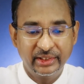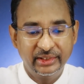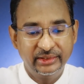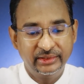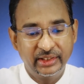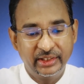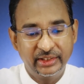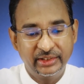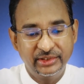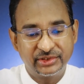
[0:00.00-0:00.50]
and
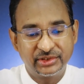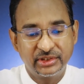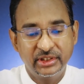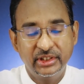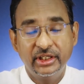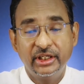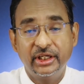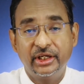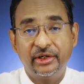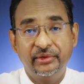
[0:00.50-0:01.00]
that is
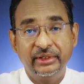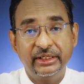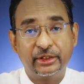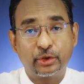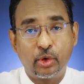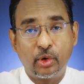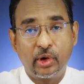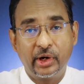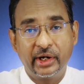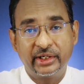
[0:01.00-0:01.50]

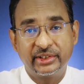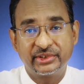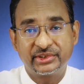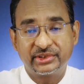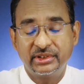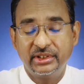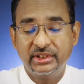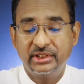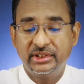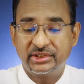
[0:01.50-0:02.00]

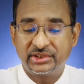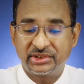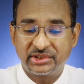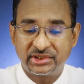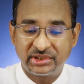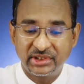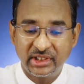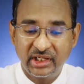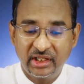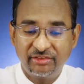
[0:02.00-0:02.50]
requires
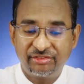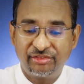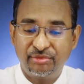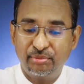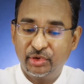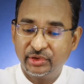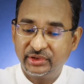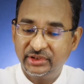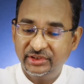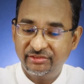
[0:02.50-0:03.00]

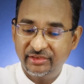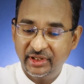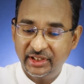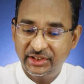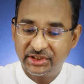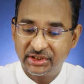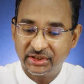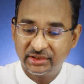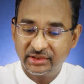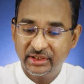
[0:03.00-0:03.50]

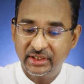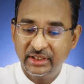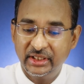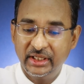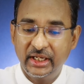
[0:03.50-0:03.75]
self-motivation